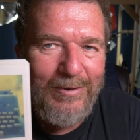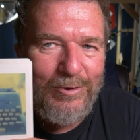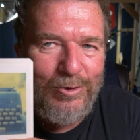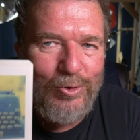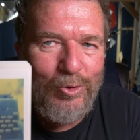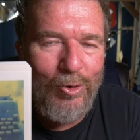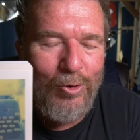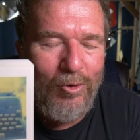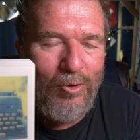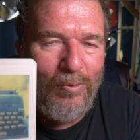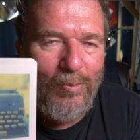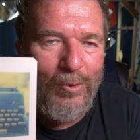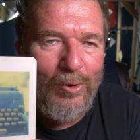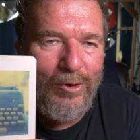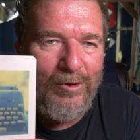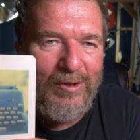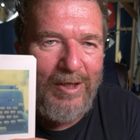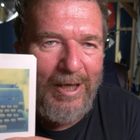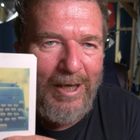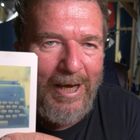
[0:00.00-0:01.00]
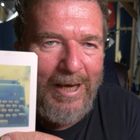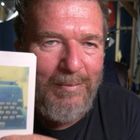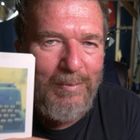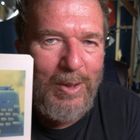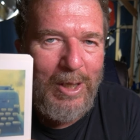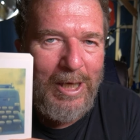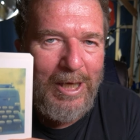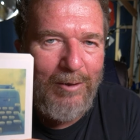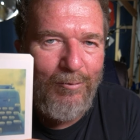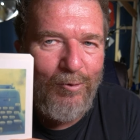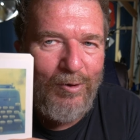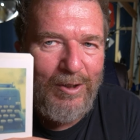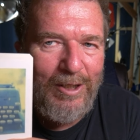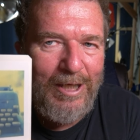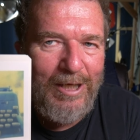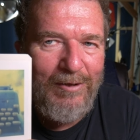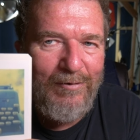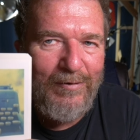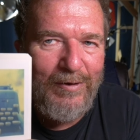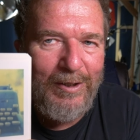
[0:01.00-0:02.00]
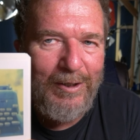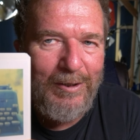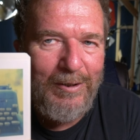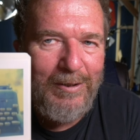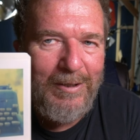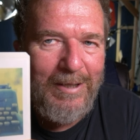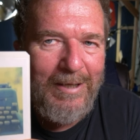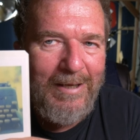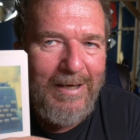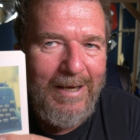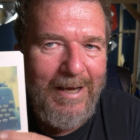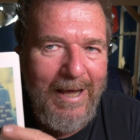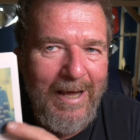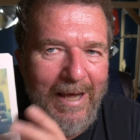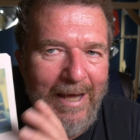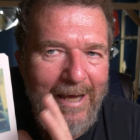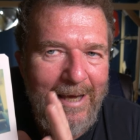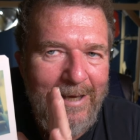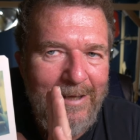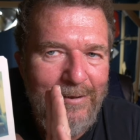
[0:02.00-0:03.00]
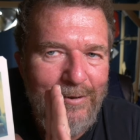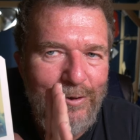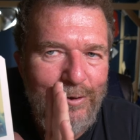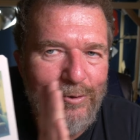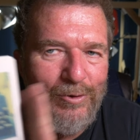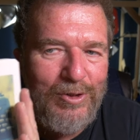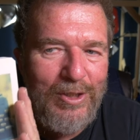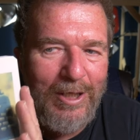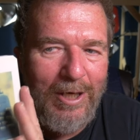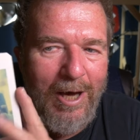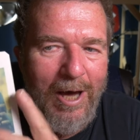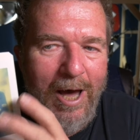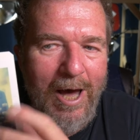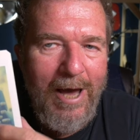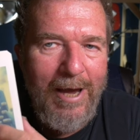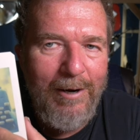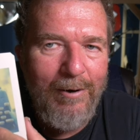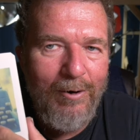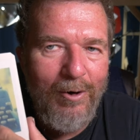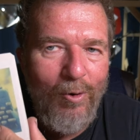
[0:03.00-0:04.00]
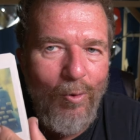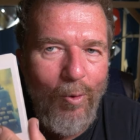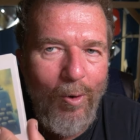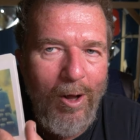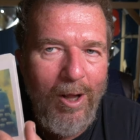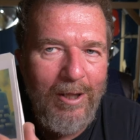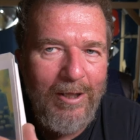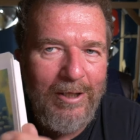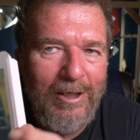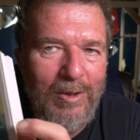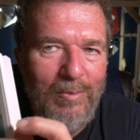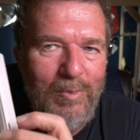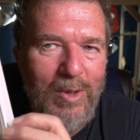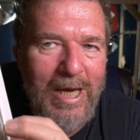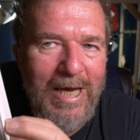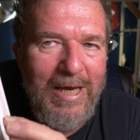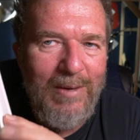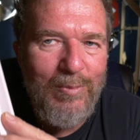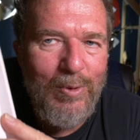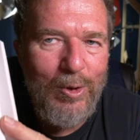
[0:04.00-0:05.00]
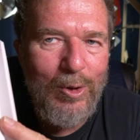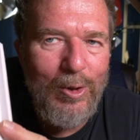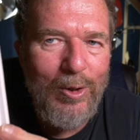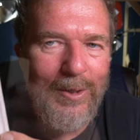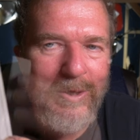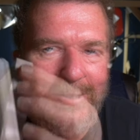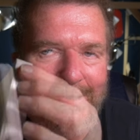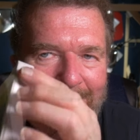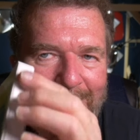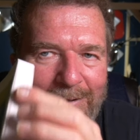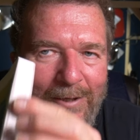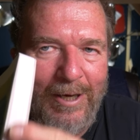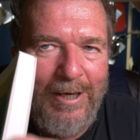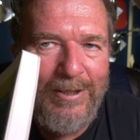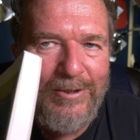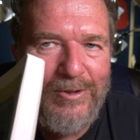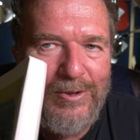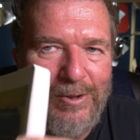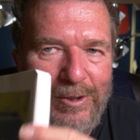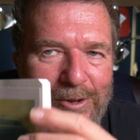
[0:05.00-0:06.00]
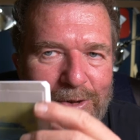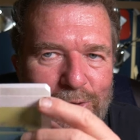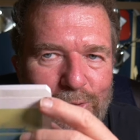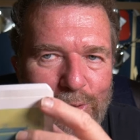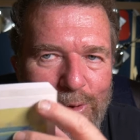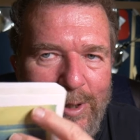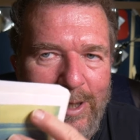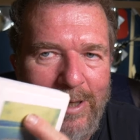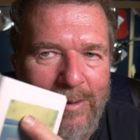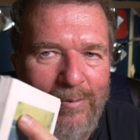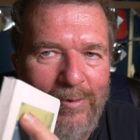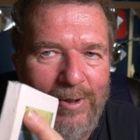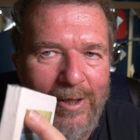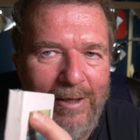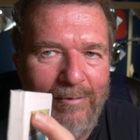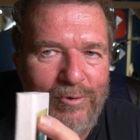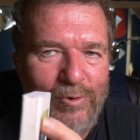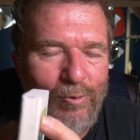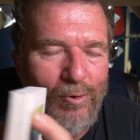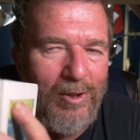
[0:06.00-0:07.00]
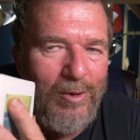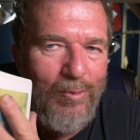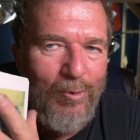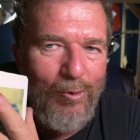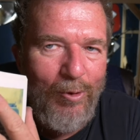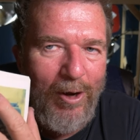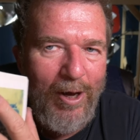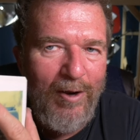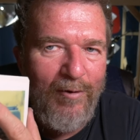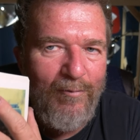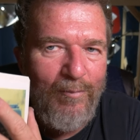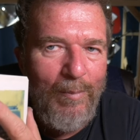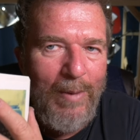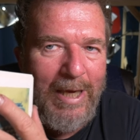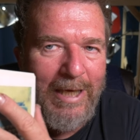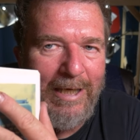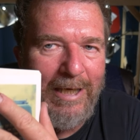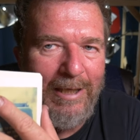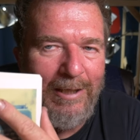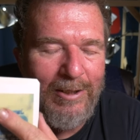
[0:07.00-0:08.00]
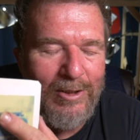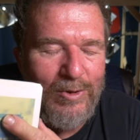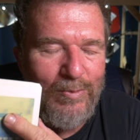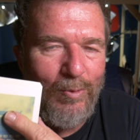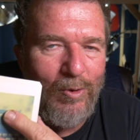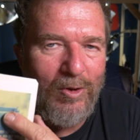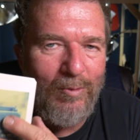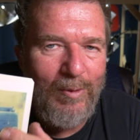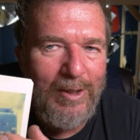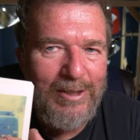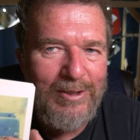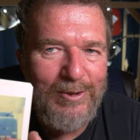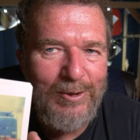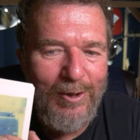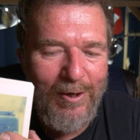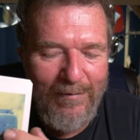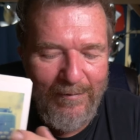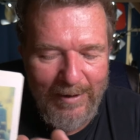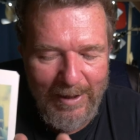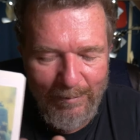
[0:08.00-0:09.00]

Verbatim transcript: journal book that I made with Ethan and using a higher quality paper, nicely trimmed. I was really proud of making this book myself, and